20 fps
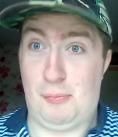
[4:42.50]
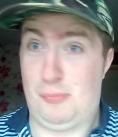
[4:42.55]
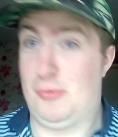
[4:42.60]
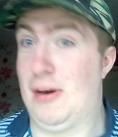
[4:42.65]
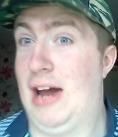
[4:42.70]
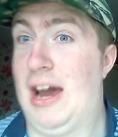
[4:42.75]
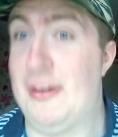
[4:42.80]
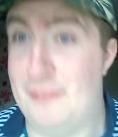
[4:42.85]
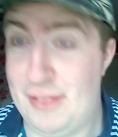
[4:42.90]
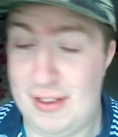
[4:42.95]

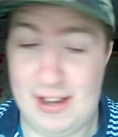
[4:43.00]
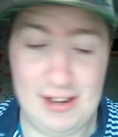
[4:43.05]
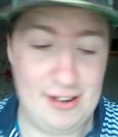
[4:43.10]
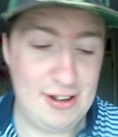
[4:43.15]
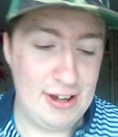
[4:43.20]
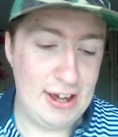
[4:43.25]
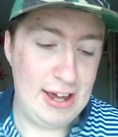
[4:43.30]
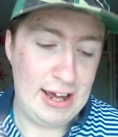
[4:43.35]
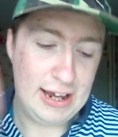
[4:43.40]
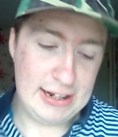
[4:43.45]
whatever they are,
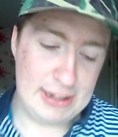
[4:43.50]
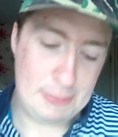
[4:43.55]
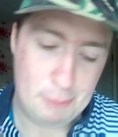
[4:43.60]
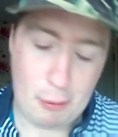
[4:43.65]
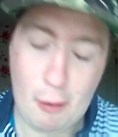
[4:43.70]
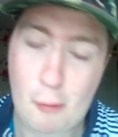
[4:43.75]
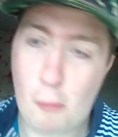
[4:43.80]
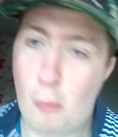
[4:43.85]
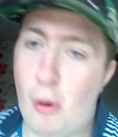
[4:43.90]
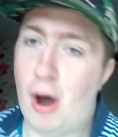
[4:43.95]
they
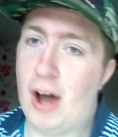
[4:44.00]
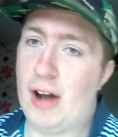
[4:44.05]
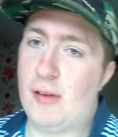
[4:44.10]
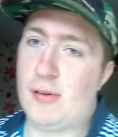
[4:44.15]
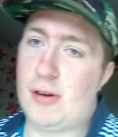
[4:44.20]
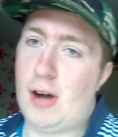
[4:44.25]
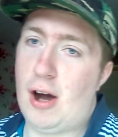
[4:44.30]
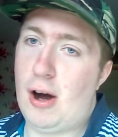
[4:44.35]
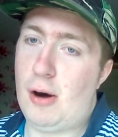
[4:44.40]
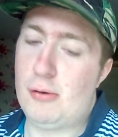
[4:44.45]
put water
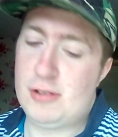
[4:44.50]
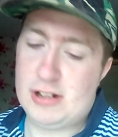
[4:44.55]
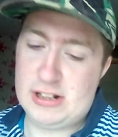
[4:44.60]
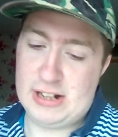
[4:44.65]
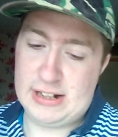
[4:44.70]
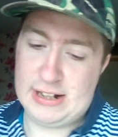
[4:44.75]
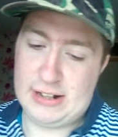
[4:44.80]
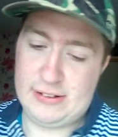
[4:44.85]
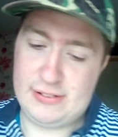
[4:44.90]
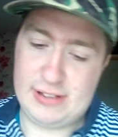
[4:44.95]
holders. And
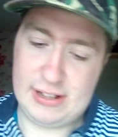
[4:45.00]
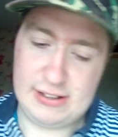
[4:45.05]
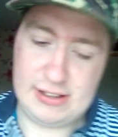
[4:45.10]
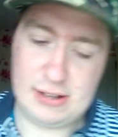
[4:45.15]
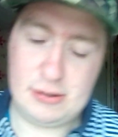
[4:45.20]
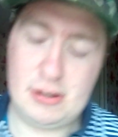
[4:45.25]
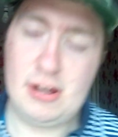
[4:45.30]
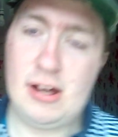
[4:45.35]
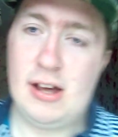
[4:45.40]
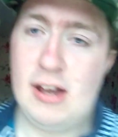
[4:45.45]
I said that
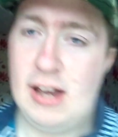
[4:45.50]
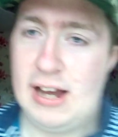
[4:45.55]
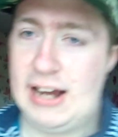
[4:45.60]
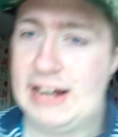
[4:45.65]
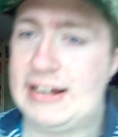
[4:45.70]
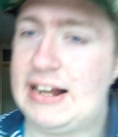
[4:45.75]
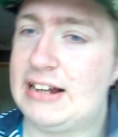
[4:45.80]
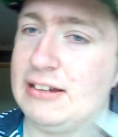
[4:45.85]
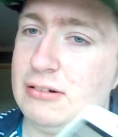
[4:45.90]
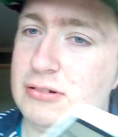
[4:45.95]
in
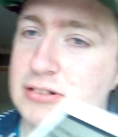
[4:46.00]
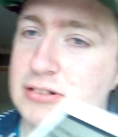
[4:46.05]
that little